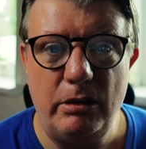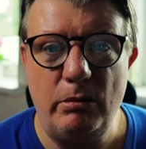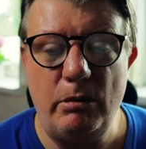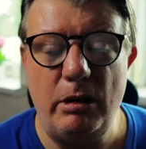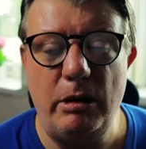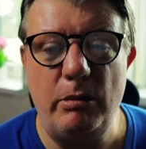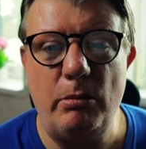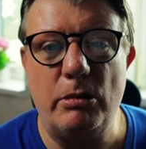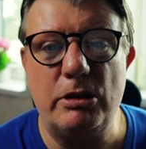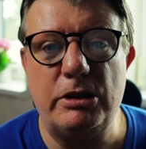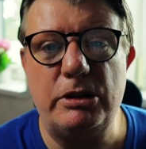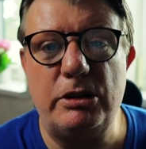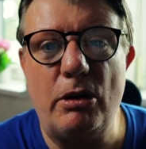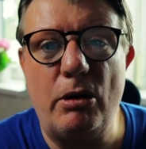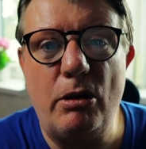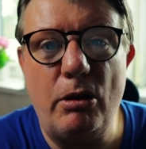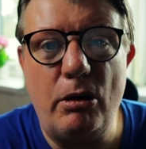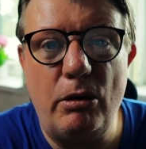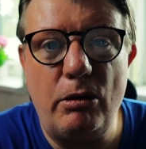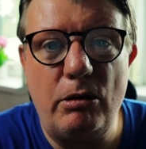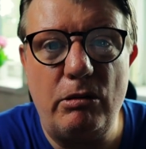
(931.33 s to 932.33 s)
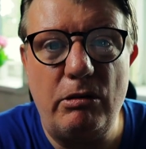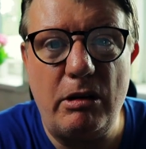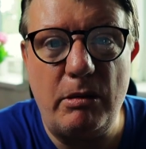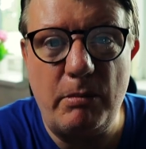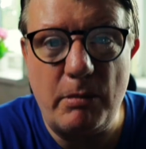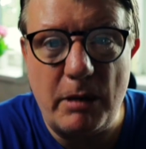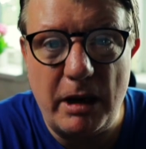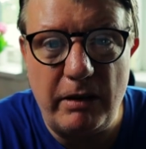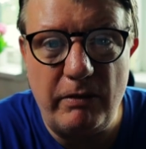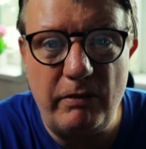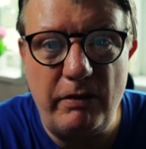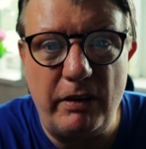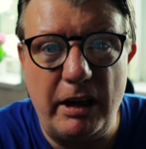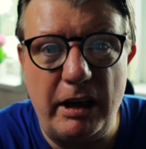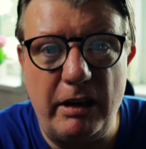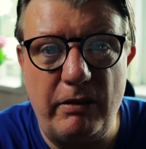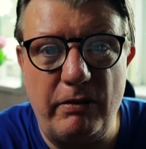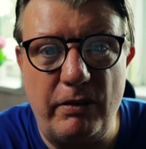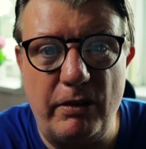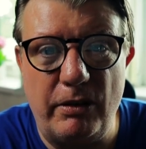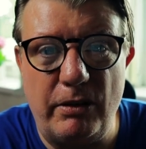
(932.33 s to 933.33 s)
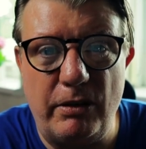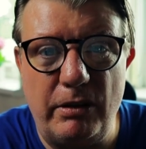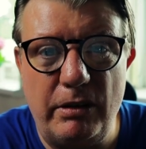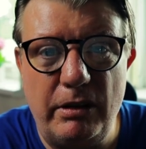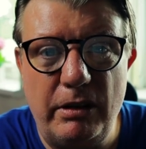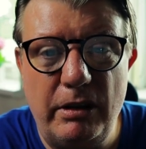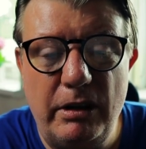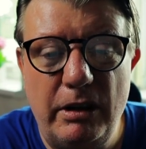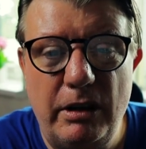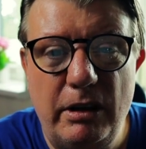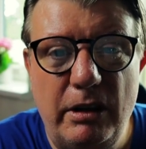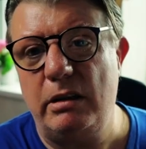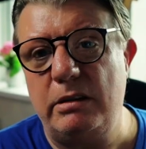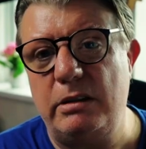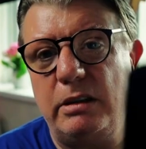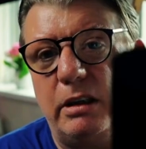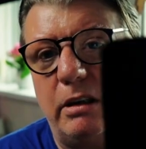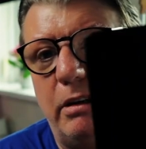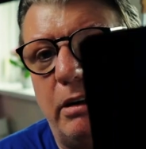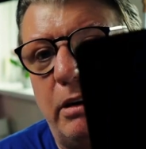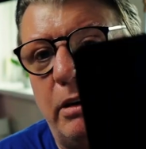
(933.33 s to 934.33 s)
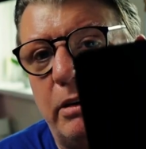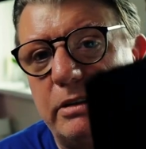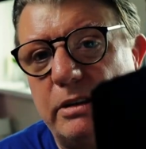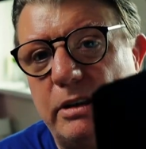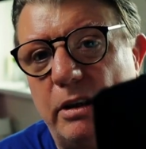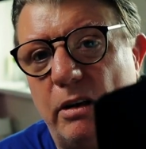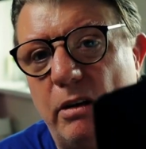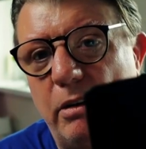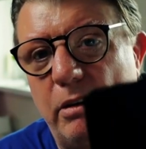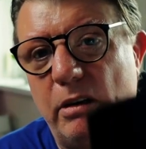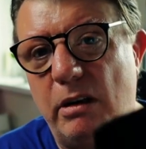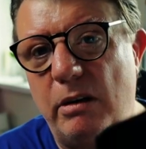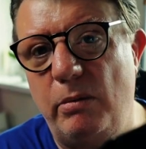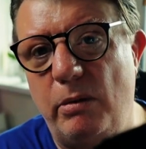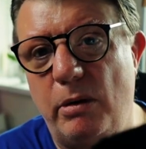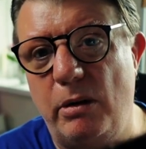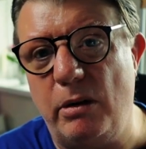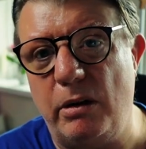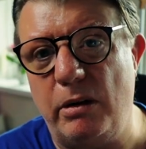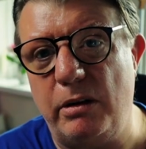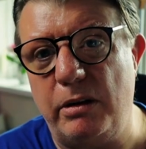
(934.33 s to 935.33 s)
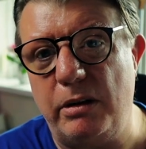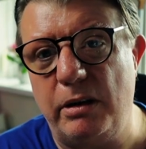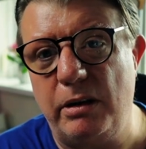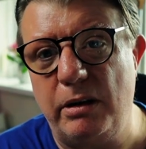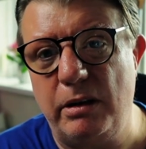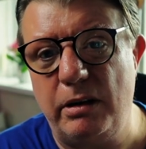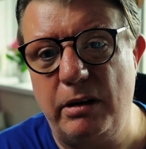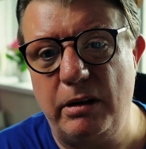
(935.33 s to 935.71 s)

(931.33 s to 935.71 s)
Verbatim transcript: we must all remain faithful to God's holy word.